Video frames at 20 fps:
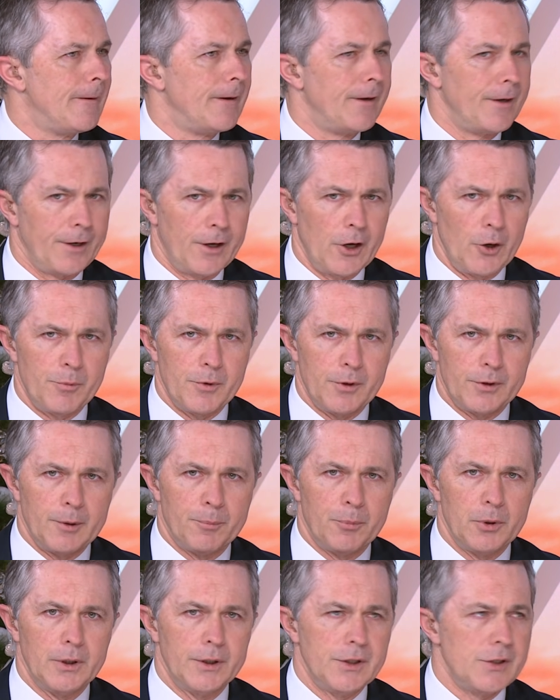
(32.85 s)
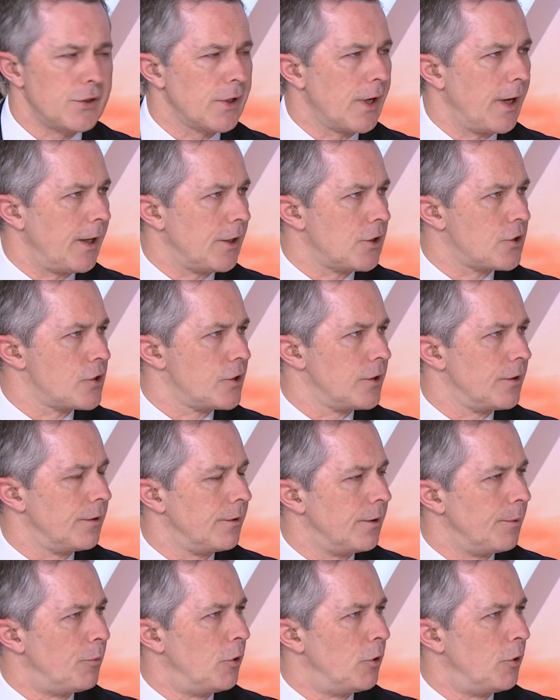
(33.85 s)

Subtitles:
And I hope that the police catch the